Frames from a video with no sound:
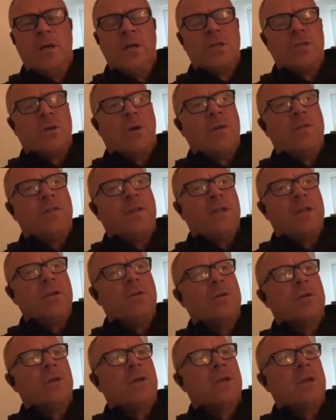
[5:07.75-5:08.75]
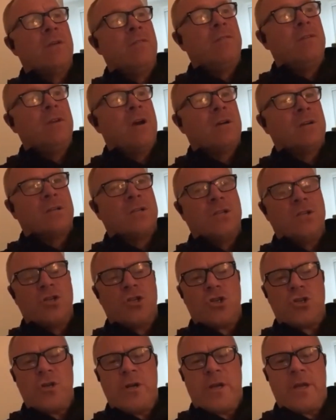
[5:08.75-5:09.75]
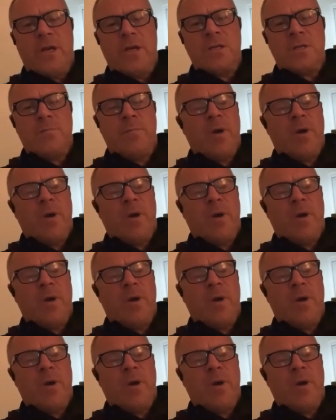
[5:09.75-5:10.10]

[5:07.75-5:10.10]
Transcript: So I think you can give youngsters triggers,